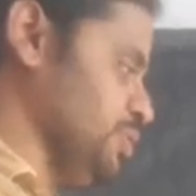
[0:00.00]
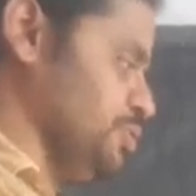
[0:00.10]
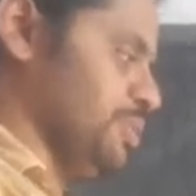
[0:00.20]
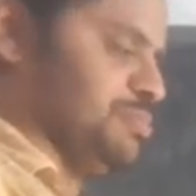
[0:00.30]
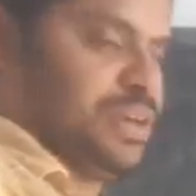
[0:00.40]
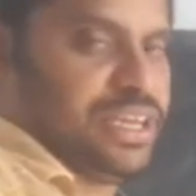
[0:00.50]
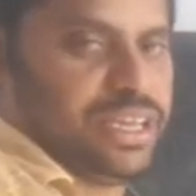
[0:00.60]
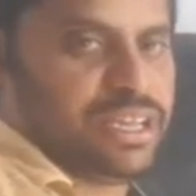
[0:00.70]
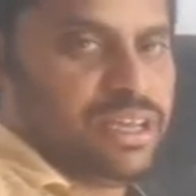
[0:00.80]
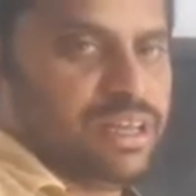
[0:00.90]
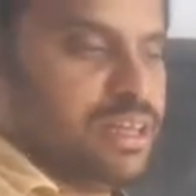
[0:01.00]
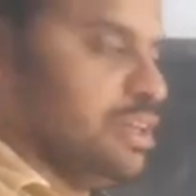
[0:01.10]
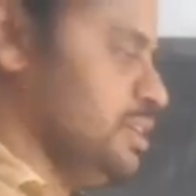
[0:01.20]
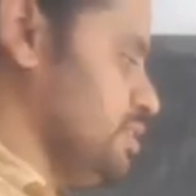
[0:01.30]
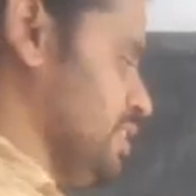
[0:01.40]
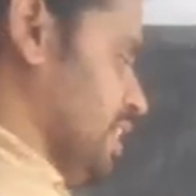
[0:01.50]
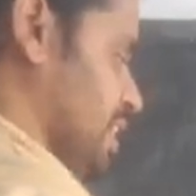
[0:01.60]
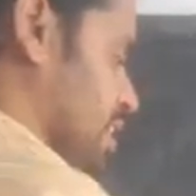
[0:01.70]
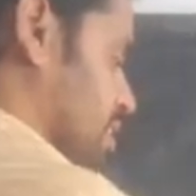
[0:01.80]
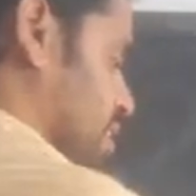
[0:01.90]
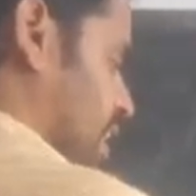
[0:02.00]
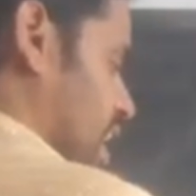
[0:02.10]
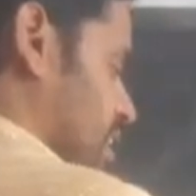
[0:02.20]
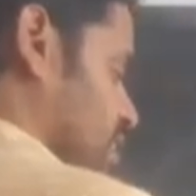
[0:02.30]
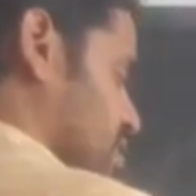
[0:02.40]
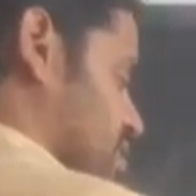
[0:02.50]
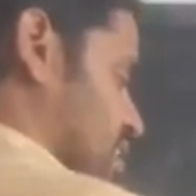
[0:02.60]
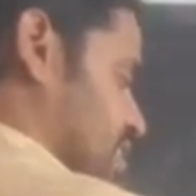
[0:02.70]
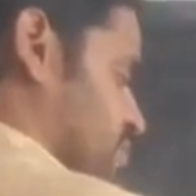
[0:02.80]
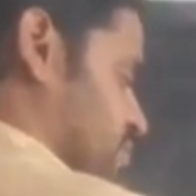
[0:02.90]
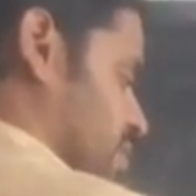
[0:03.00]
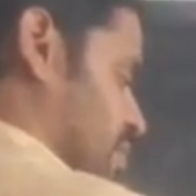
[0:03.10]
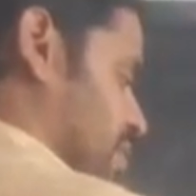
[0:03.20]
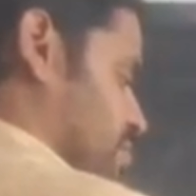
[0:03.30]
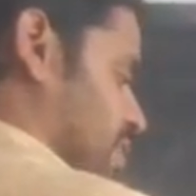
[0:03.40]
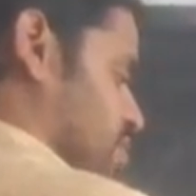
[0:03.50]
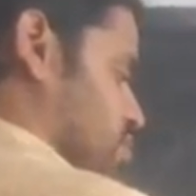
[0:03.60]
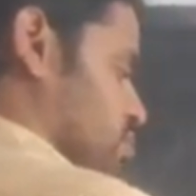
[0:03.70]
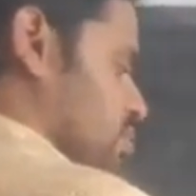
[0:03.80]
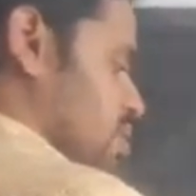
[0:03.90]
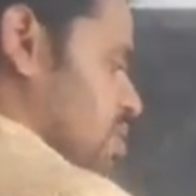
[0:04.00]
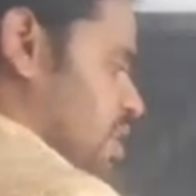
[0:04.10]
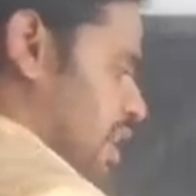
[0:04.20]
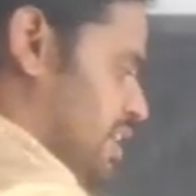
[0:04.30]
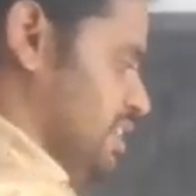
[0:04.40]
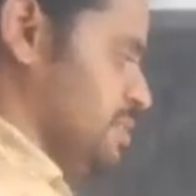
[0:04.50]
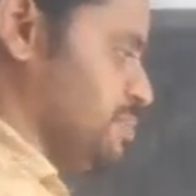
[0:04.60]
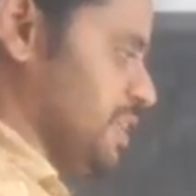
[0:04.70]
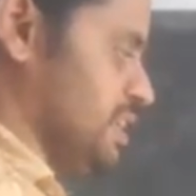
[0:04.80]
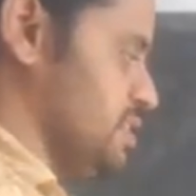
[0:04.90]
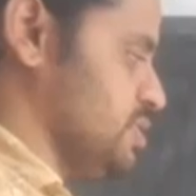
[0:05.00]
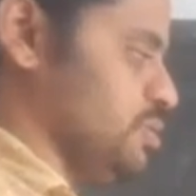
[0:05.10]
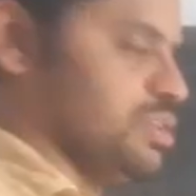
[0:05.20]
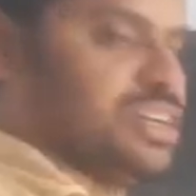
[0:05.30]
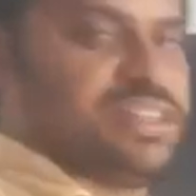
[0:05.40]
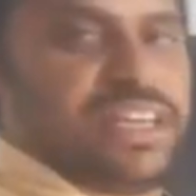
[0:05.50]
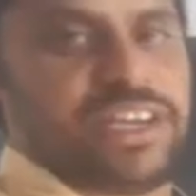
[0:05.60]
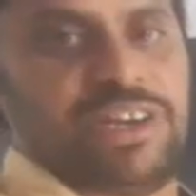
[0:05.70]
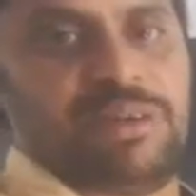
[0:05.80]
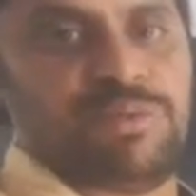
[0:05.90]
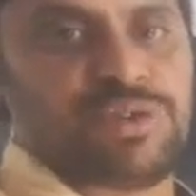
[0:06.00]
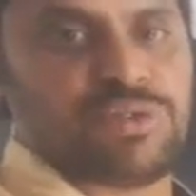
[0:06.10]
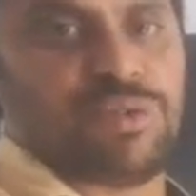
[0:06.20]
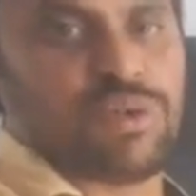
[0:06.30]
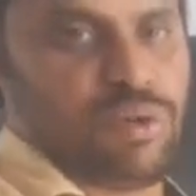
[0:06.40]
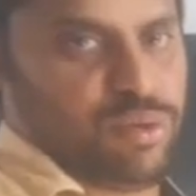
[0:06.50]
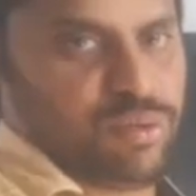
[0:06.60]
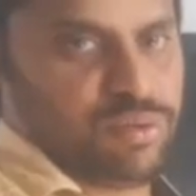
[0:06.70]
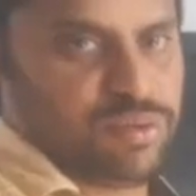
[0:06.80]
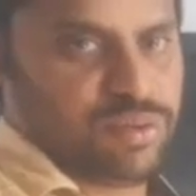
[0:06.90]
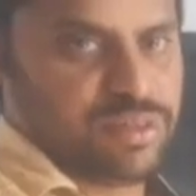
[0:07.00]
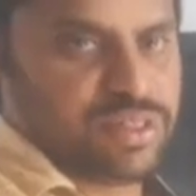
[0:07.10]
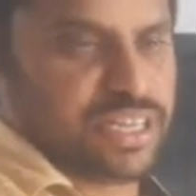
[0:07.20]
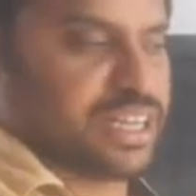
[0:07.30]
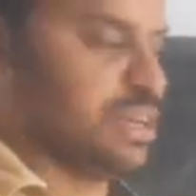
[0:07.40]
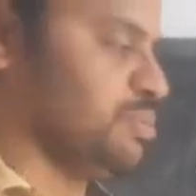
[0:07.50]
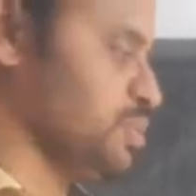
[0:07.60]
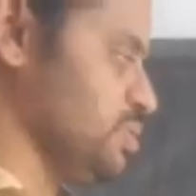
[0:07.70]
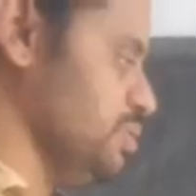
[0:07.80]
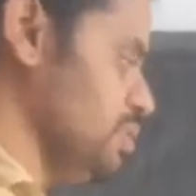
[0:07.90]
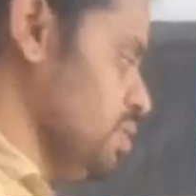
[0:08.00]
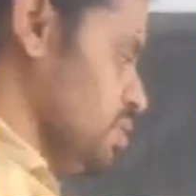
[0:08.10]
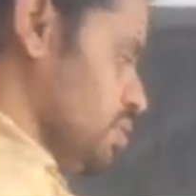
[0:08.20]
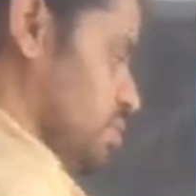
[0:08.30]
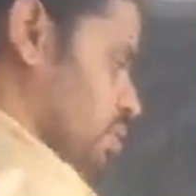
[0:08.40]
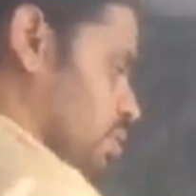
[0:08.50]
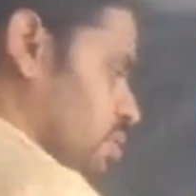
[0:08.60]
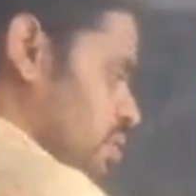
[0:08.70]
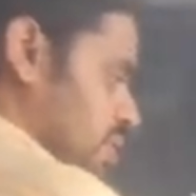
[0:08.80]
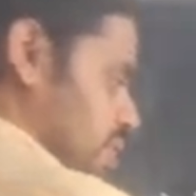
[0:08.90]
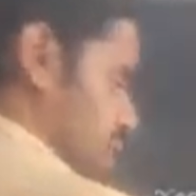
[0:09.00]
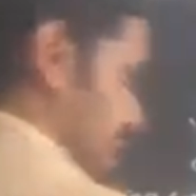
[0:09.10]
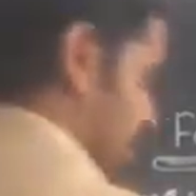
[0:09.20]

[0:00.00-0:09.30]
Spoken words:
human being. They can carry the seeds from one place to another place so that they can able to grow. They can able to grow in